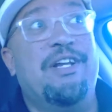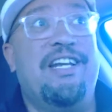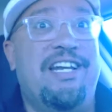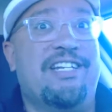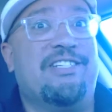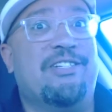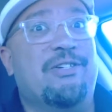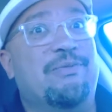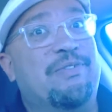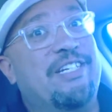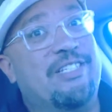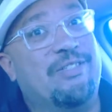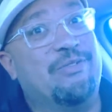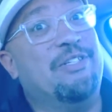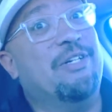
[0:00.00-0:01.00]
we needed to,
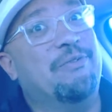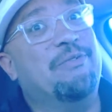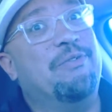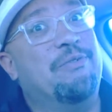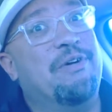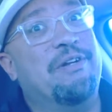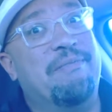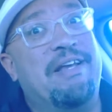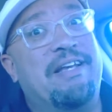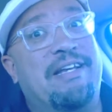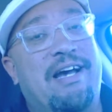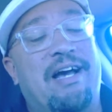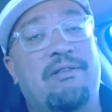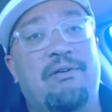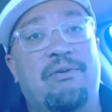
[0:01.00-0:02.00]
because we want to make
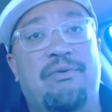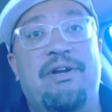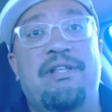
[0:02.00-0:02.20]
Kylo